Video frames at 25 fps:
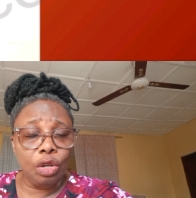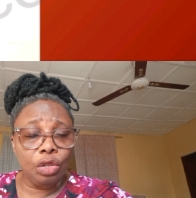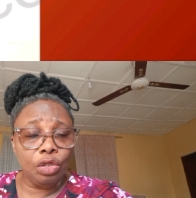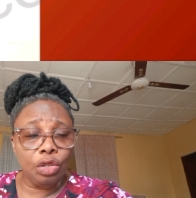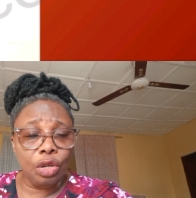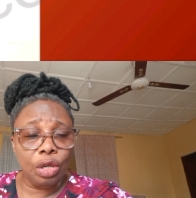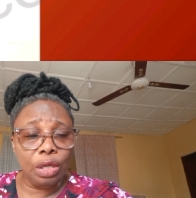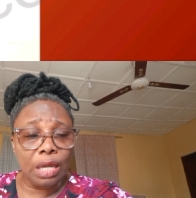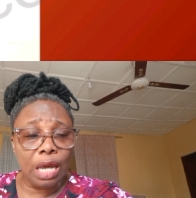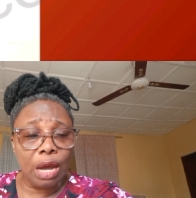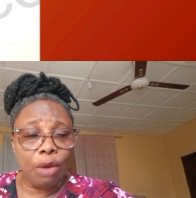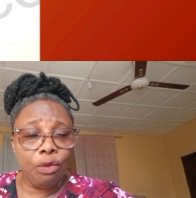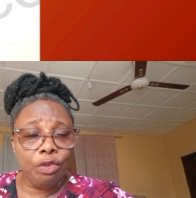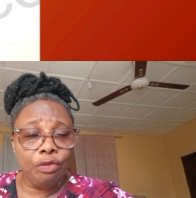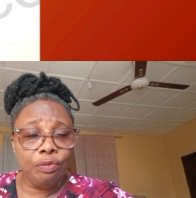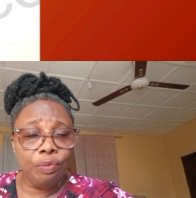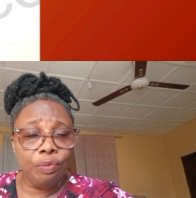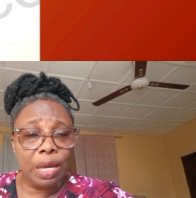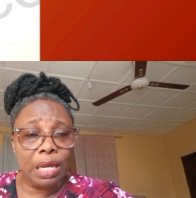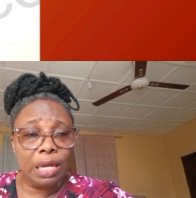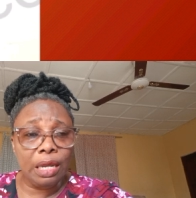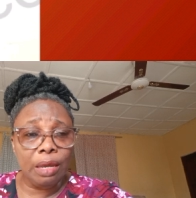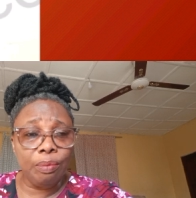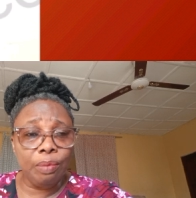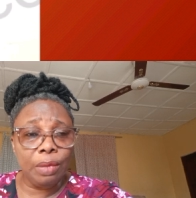or the other we've
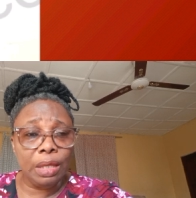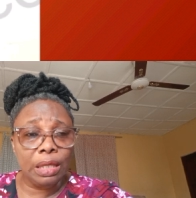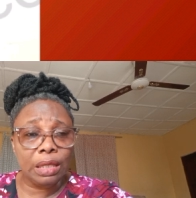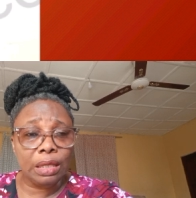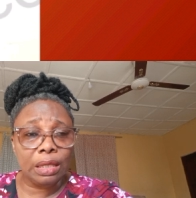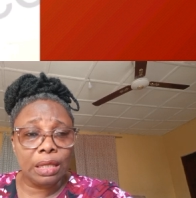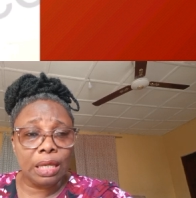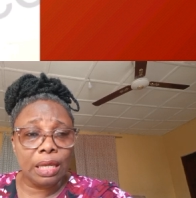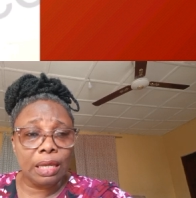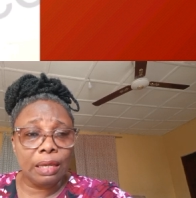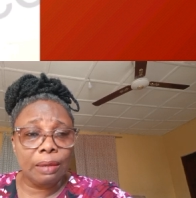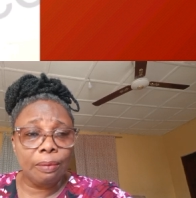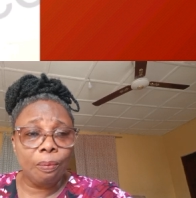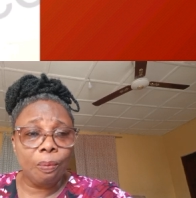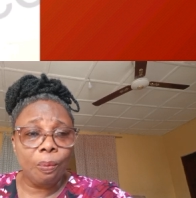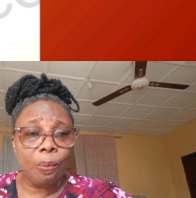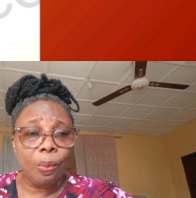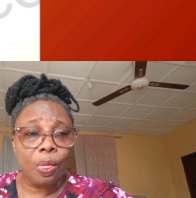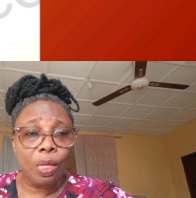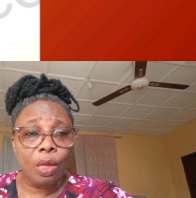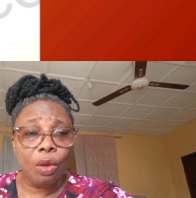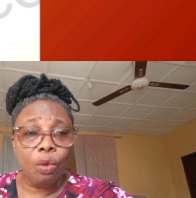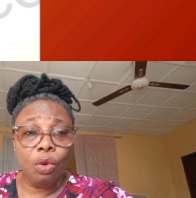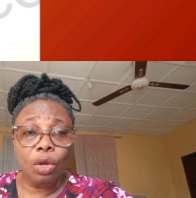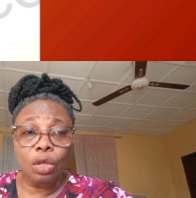made a mistake,
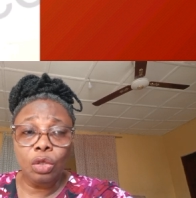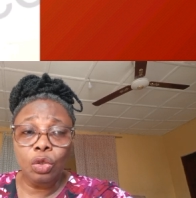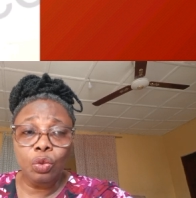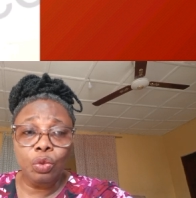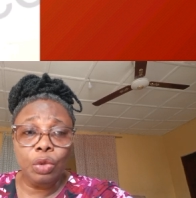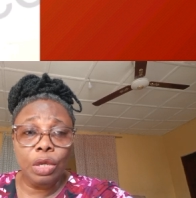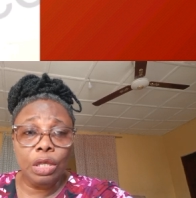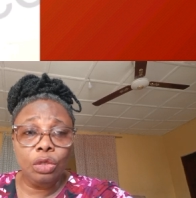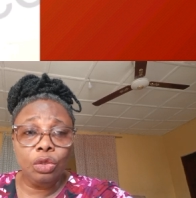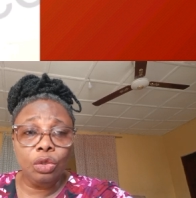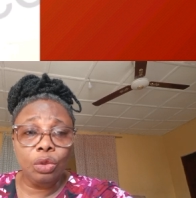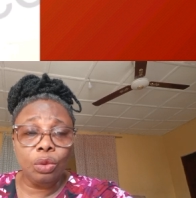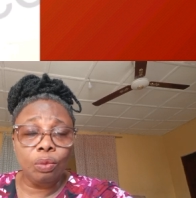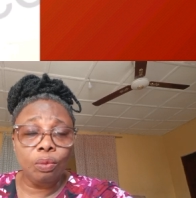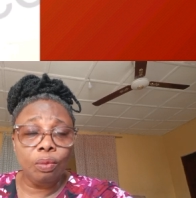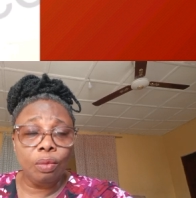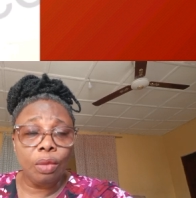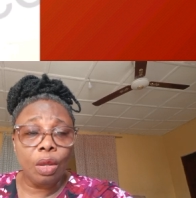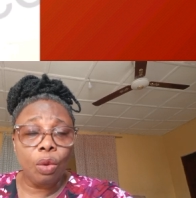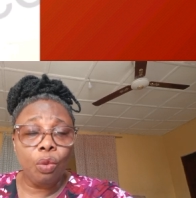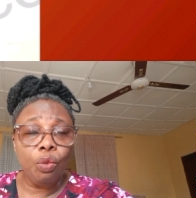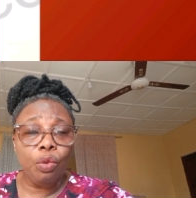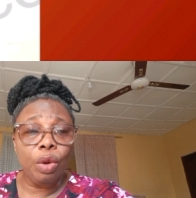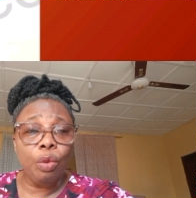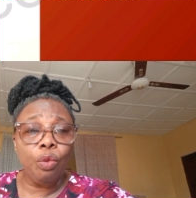what do? We
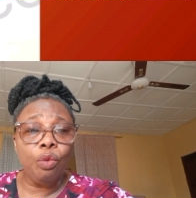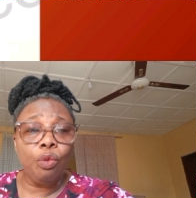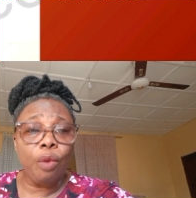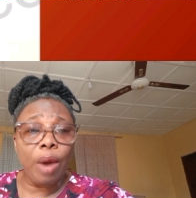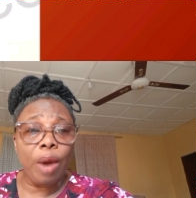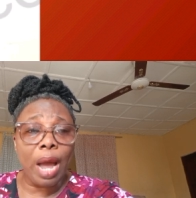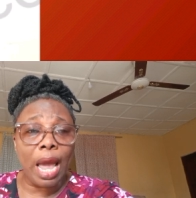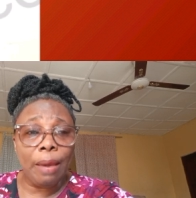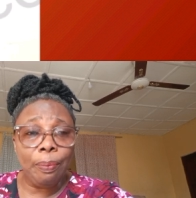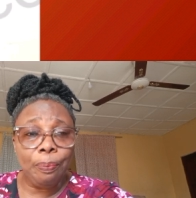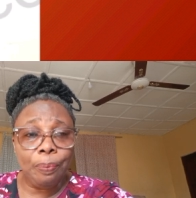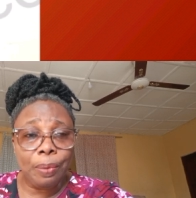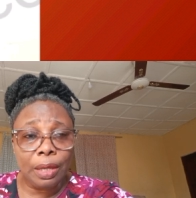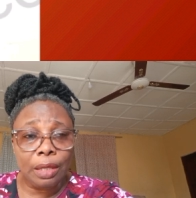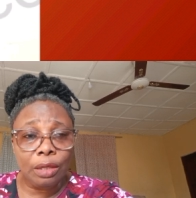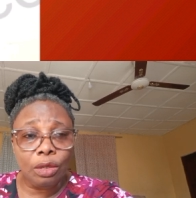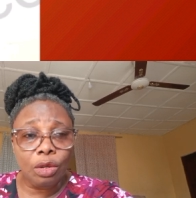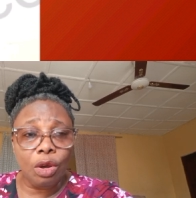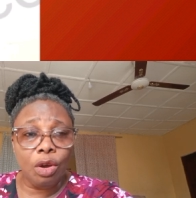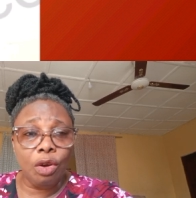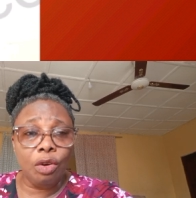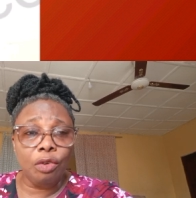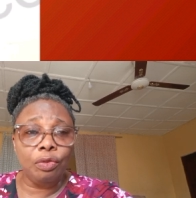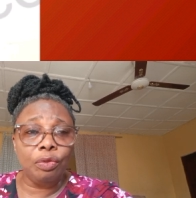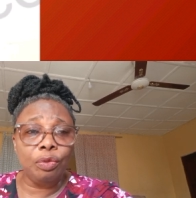wipe it
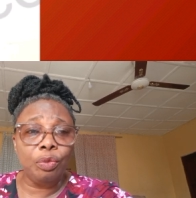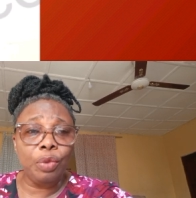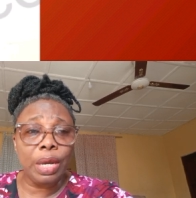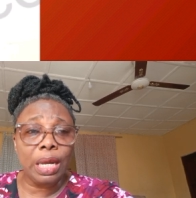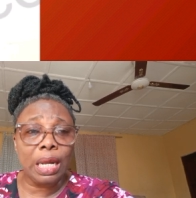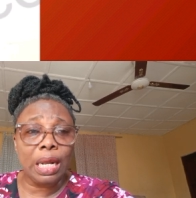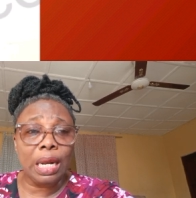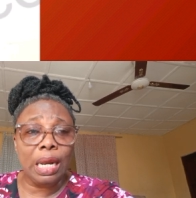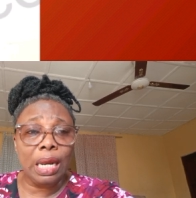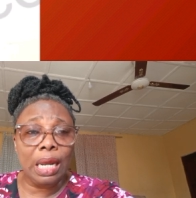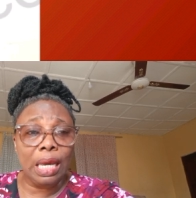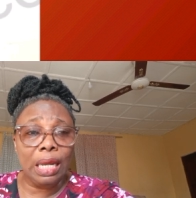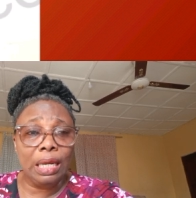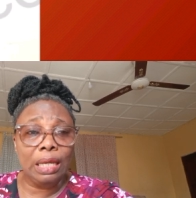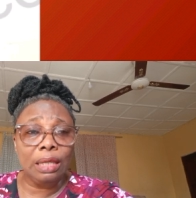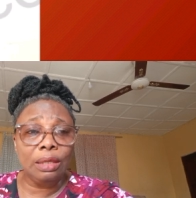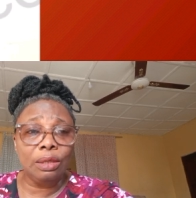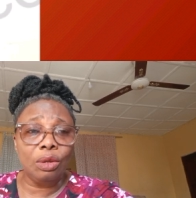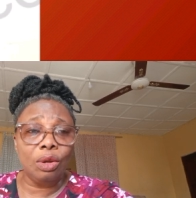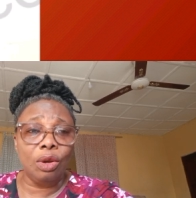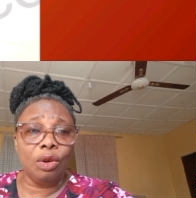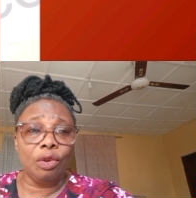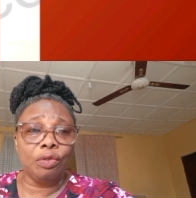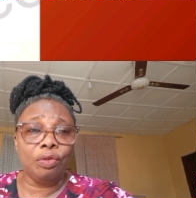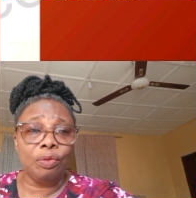off, we clean
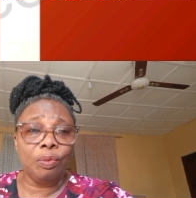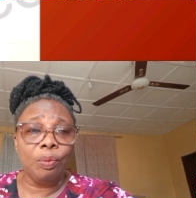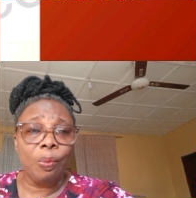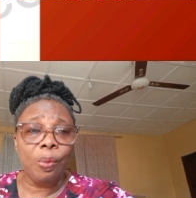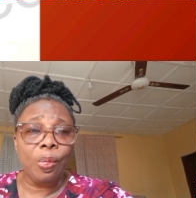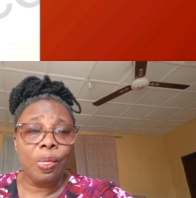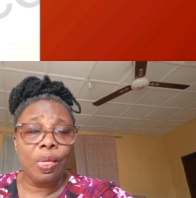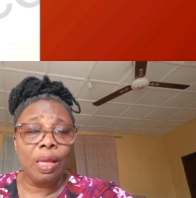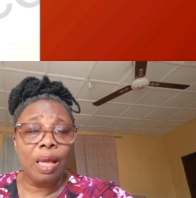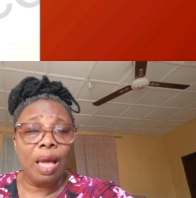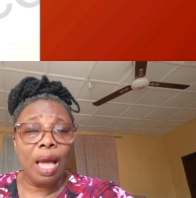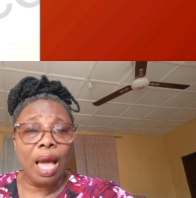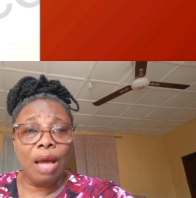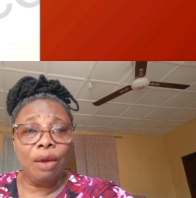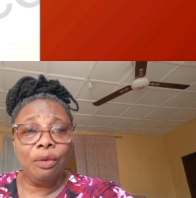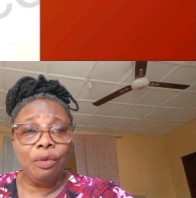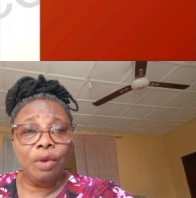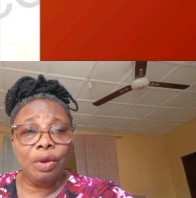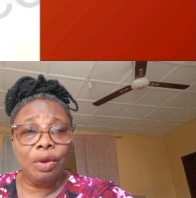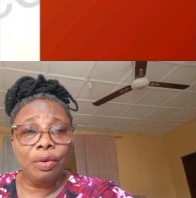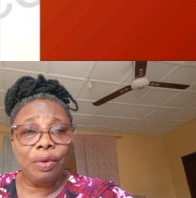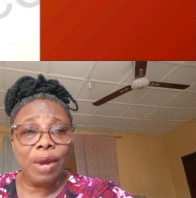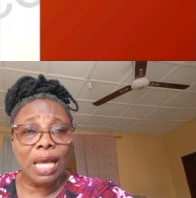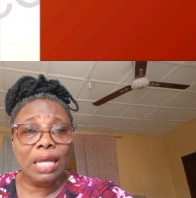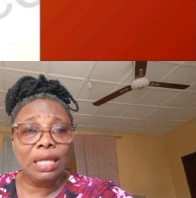it off, and
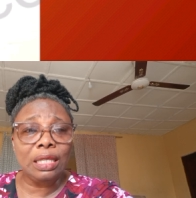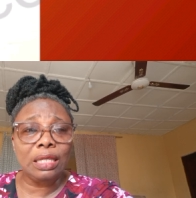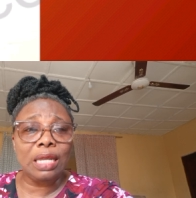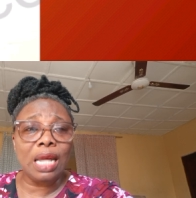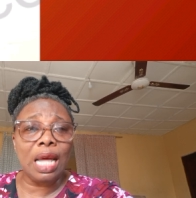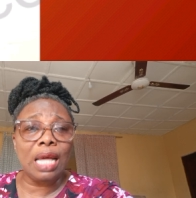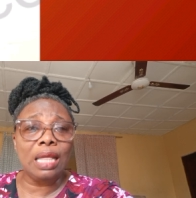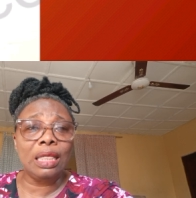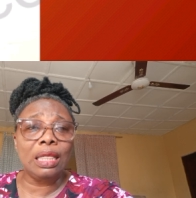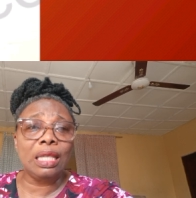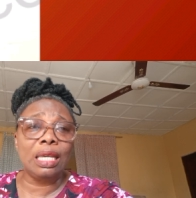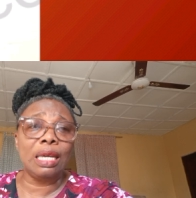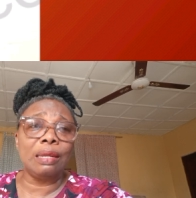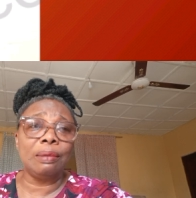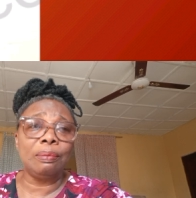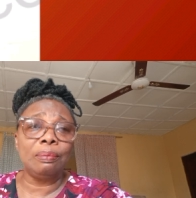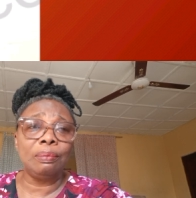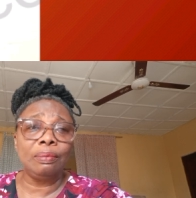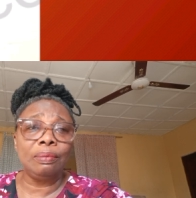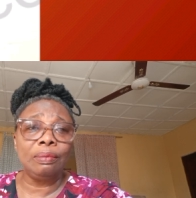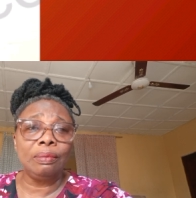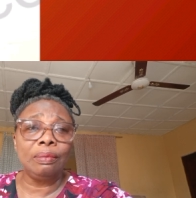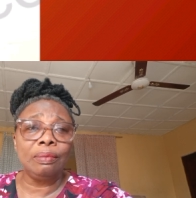we write that thing.